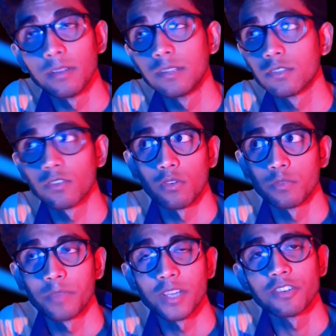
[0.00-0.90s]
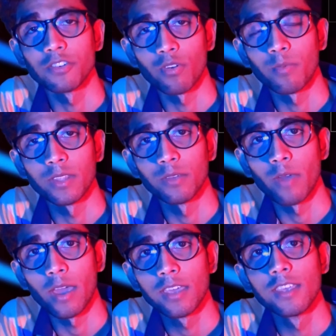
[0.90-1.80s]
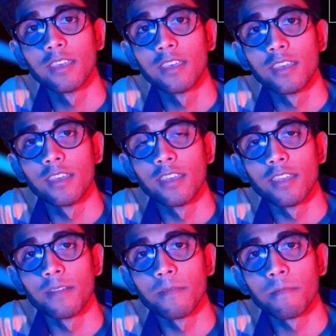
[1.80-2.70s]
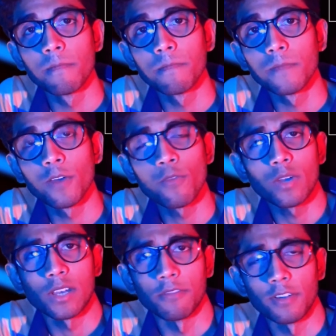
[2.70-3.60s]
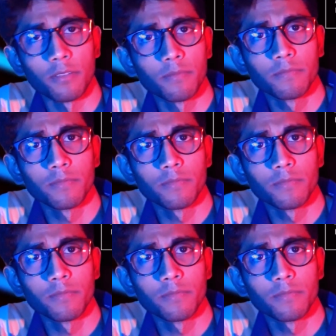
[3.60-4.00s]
It's called petrichor, by the way. Whatever,